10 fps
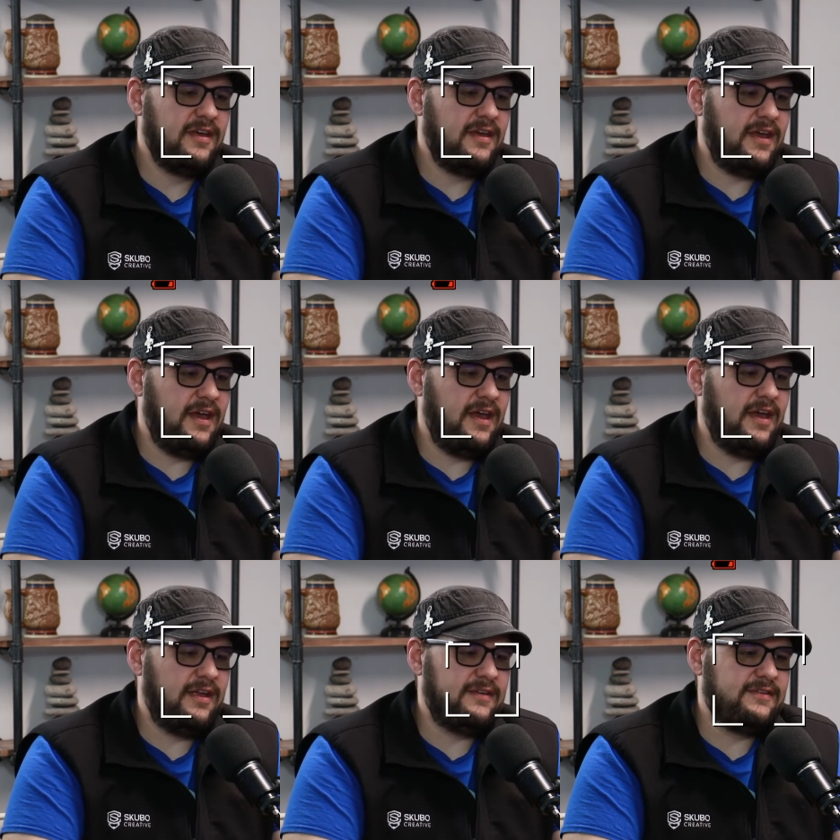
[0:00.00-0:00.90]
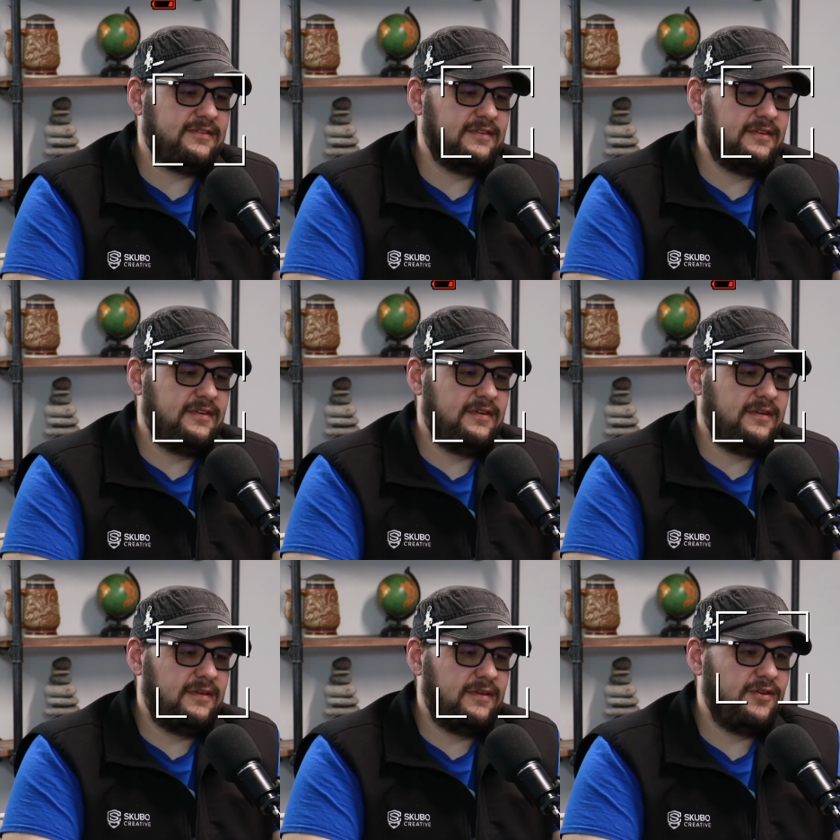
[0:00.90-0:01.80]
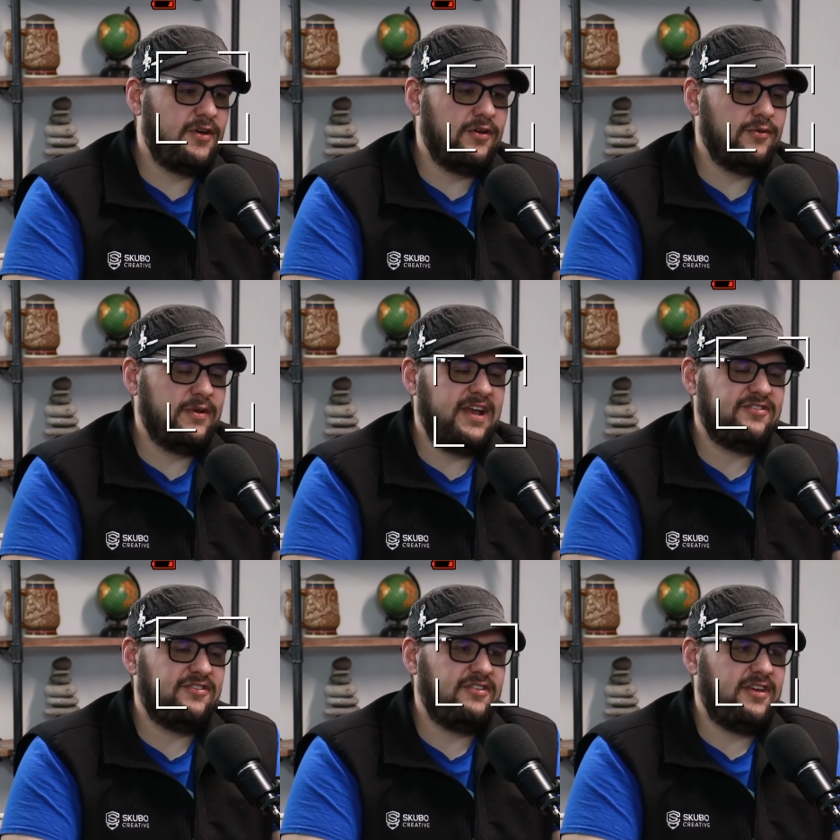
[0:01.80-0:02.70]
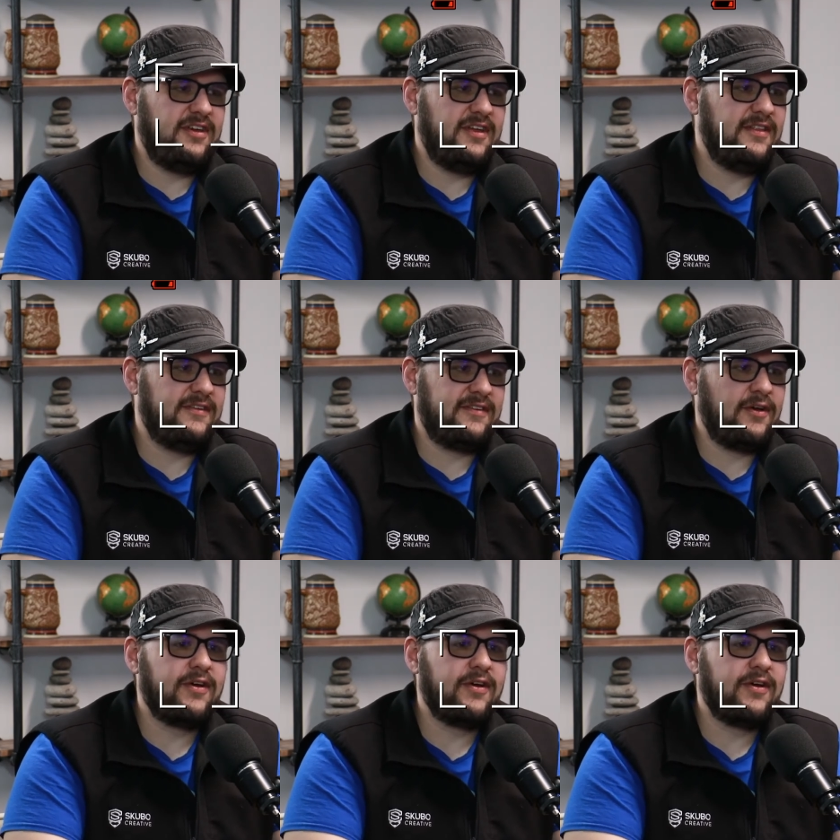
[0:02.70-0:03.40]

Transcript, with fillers: And you go to an agency and it's like, okay,